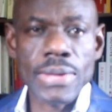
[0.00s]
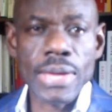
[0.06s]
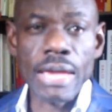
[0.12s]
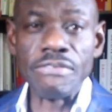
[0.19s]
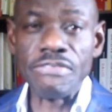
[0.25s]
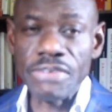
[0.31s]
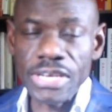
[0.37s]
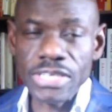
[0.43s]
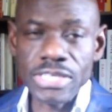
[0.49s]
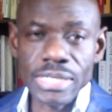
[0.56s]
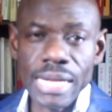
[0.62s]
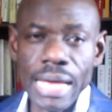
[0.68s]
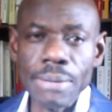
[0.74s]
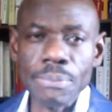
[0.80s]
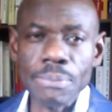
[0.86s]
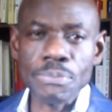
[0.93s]

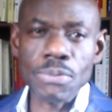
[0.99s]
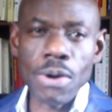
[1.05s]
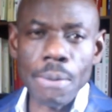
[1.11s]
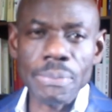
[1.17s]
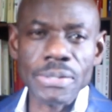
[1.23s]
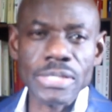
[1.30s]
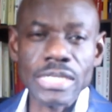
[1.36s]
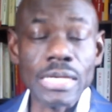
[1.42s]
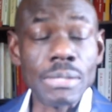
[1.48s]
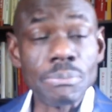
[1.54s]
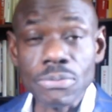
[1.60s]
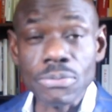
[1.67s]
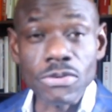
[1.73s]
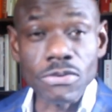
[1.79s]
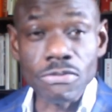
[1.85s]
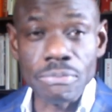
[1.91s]
Inflation and property
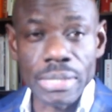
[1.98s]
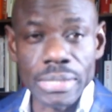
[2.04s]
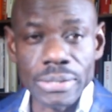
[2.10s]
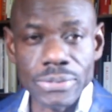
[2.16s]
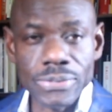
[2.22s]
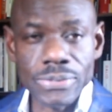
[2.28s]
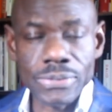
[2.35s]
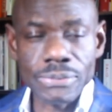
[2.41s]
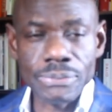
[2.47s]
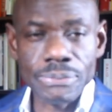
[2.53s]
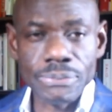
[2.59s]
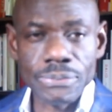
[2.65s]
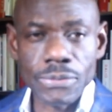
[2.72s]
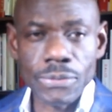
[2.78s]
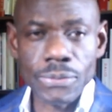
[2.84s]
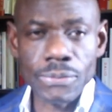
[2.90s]
improvements
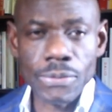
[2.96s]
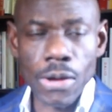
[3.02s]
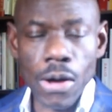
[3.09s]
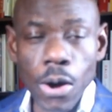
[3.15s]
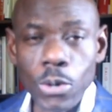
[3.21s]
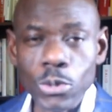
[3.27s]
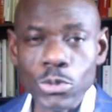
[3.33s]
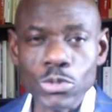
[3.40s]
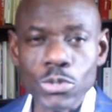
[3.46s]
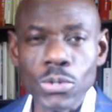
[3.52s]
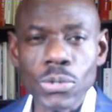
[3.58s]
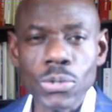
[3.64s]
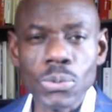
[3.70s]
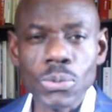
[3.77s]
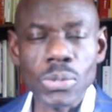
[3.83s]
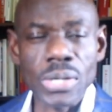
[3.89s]

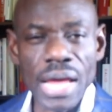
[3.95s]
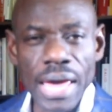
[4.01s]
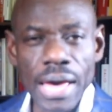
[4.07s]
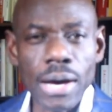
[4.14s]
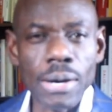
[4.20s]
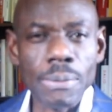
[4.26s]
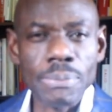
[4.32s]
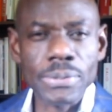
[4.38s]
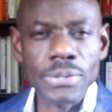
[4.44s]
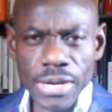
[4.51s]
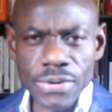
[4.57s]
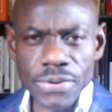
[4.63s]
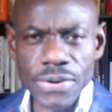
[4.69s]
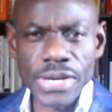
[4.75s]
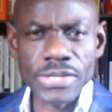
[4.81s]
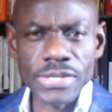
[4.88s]
also would help
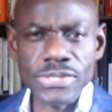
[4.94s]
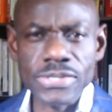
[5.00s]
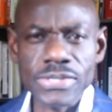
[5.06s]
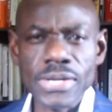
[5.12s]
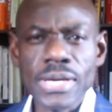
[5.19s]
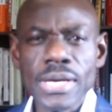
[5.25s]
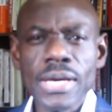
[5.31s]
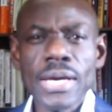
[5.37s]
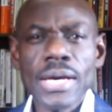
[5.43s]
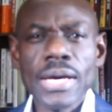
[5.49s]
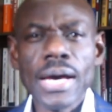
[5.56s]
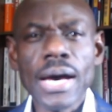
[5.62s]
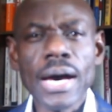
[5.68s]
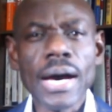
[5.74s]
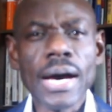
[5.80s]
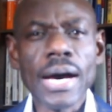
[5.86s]
increase
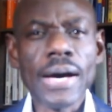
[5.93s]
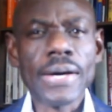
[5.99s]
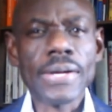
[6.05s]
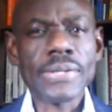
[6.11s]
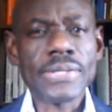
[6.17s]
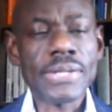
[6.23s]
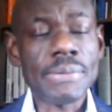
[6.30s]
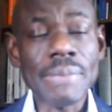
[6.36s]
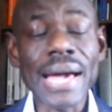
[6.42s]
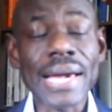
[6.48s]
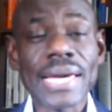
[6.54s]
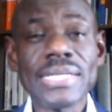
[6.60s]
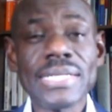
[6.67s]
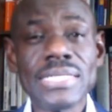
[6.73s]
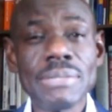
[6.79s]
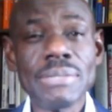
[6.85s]
the
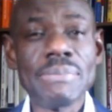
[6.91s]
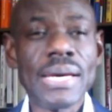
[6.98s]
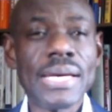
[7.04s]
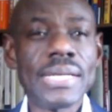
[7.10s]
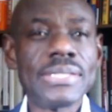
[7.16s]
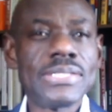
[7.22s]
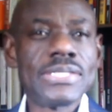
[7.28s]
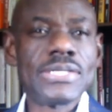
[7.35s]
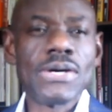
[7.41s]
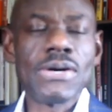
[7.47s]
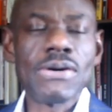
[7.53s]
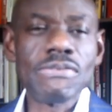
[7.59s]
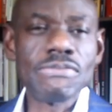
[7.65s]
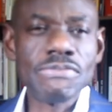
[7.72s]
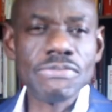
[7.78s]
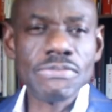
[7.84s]
market demands
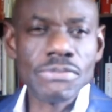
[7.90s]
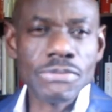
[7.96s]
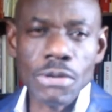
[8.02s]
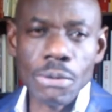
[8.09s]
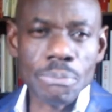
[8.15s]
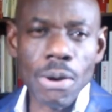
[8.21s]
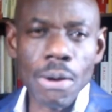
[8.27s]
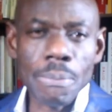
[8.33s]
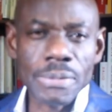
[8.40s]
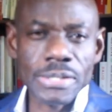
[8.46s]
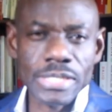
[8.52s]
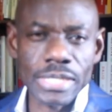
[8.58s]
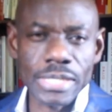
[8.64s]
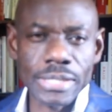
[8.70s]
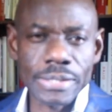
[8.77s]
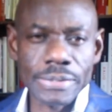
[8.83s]
of your
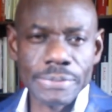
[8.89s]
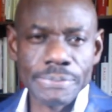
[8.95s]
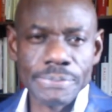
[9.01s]
property.